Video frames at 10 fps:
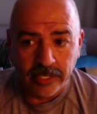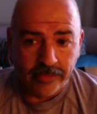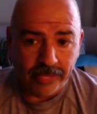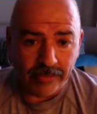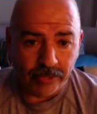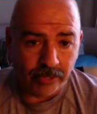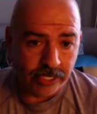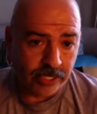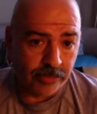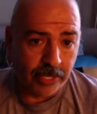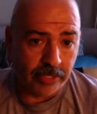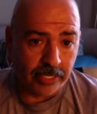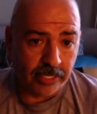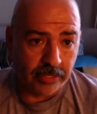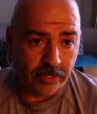If they have a question about
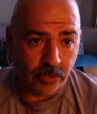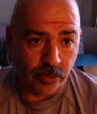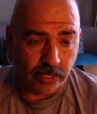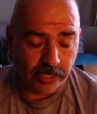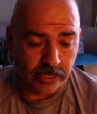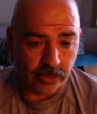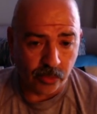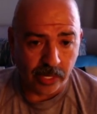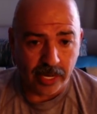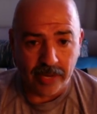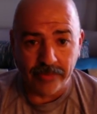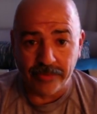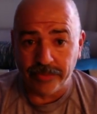any of the courses or what have you,